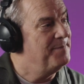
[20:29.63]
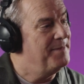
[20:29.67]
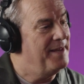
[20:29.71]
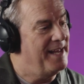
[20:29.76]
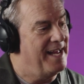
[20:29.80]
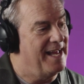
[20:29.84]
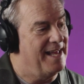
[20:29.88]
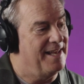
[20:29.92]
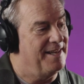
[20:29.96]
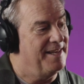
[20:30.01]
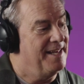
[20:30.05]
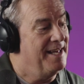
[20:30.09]

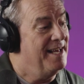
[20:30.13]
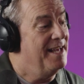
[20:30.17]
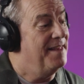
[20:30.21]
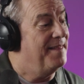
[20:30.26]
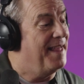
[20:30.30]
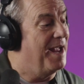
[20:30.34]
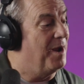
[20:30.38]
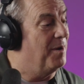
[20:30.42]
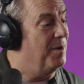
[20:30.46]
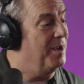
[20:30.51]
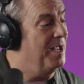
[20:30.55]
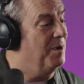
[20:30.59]
And
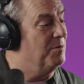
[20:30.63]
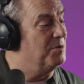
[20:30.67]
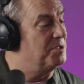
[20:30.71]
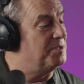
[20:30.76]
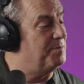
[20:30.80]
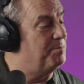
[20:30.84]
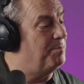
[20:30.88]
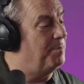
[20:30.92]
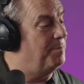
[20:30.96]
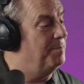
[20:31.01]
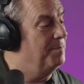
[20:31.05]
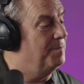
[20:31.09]
their
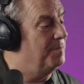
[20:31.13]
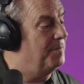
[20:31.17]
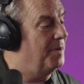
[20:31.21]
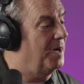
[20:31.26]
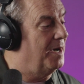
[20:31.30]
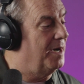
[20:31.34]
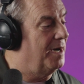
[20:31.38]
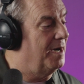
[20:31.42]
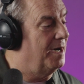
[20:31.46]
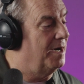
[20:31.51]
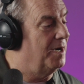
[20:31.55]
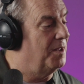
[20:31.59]

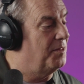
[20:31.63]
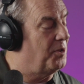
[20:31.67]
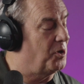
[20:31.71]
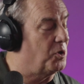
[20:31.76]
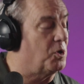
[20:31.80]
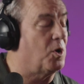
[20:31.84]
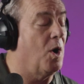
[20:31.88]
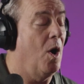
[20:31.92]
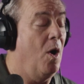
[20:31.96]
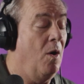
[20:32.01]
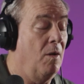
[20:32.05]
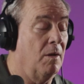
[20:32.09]

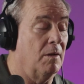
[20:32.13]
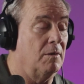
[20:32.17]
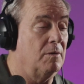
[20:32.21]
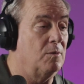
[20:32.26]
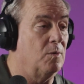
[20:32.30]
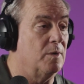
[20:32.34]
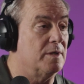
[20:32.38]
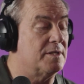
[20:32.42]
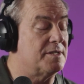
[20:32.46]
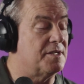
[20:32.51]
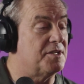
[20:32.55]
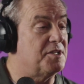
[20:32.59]
goal
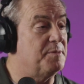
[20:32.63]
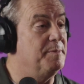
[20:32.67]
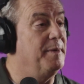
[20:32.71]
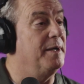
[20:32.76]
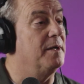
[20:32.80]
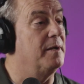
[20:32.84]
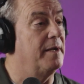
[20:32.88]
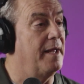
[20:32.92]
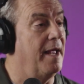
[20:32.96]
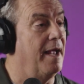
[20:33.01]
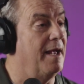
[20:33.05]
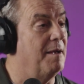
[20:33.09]
was a
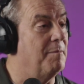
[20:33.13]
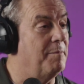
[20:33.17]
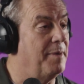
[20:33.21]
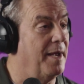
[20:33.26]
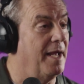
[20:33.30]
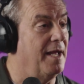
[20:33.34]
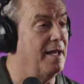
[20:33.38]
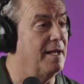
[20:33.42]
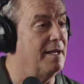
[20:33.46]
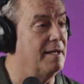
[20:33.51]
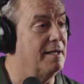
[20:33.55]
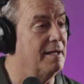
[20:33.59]
smear
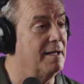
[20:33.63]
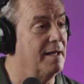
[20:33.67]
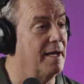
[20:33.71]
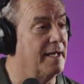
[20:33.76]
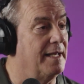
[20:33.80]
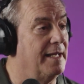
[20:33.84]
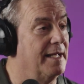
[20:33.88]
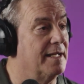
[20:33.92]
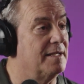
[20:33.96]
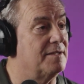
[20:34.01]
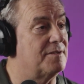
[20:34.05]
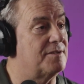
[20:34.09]
campaign
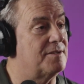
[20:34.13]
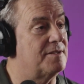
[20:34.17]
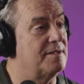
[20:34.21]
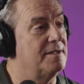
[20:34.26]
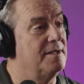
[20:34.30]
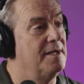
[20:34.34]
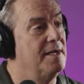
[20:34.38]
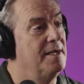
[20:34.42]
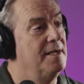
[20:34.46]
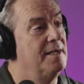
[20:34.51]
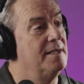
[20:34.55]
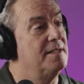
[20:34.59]
against
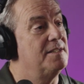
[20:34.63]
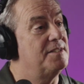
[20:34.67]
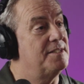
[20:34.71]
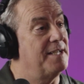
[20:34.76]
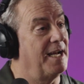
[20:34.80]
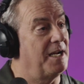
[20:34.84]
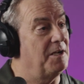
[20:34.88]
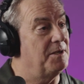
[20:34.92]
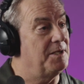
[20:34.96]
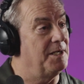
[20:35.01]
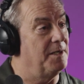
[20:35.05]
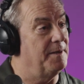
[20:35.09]

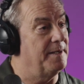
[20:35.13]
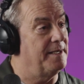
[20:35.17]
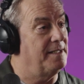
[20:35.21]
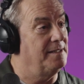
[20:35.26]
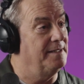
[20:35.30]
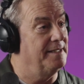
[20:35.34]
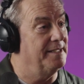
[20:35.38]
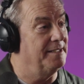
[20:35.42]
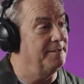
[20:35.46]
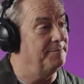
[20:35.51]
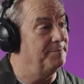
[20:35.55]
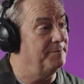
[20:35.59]
Secretary
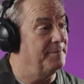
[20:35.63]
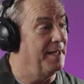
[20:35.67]
Clinton.